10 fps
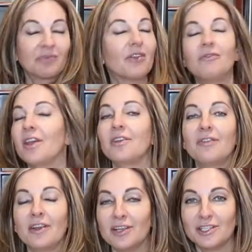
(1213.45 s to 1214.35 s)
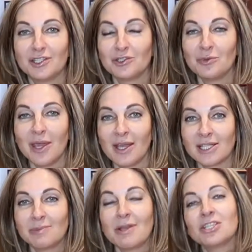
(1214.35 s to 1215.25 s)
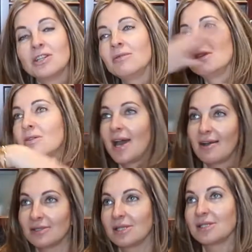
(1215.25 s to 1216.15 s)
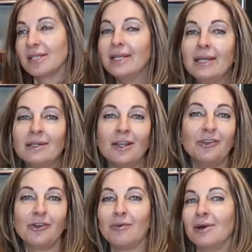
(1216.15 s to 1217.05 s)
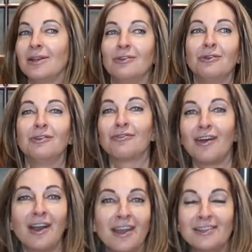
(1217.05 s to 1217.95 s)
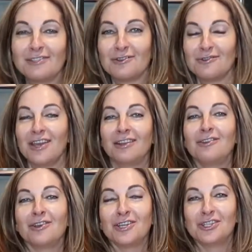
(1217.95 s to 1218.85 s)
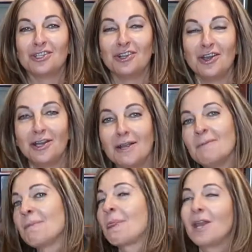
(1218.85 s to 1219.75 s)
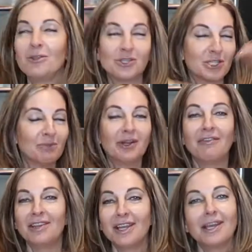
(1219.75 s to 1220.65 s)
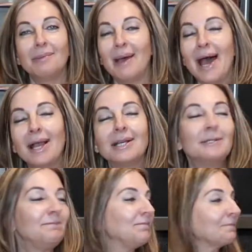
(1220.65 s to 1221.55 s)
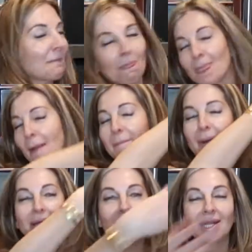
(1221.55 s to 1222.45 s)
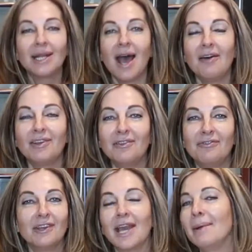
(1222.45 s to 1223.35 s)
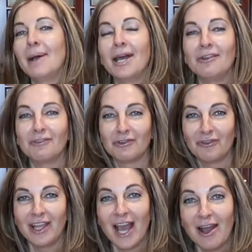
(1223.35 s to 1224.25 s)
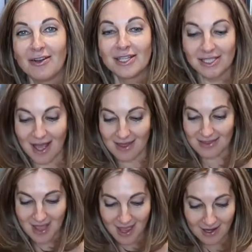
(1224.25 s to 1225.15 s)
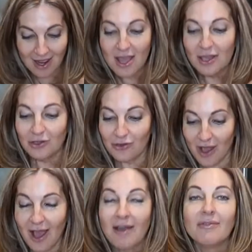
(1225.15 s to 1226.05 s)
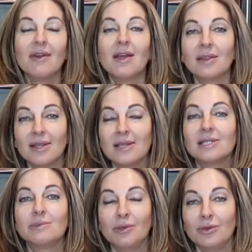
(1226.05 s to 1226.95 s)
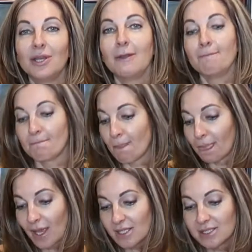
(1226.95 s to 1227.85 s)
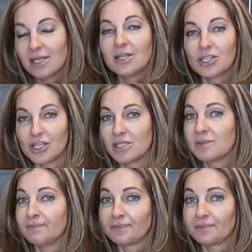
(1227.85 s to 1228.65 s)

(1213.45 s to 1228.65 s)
very, very easy to make, and especially when your house is clean and you don't want to do the frying, so you get your kitchen dirty. You just put everything in a bag, put it in the oven, forget about it for 3 hours, and then you have this beauty. It's delicious.